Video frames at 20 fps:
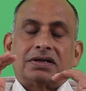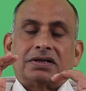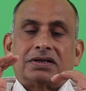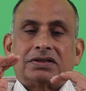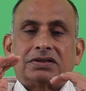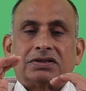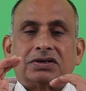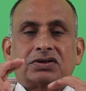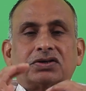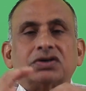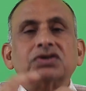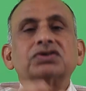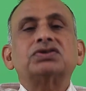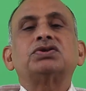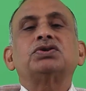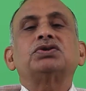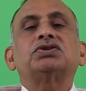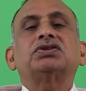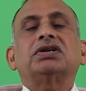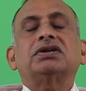The
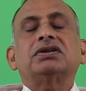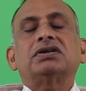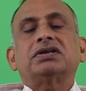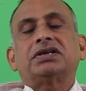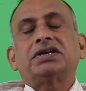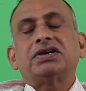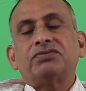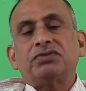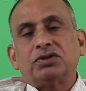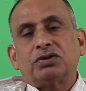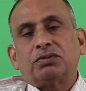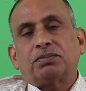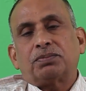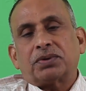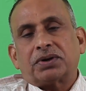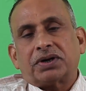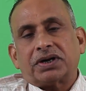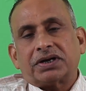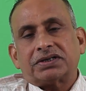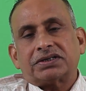Constitution gives you the
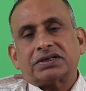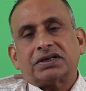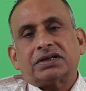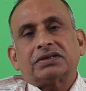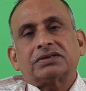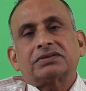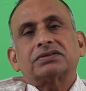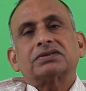protection.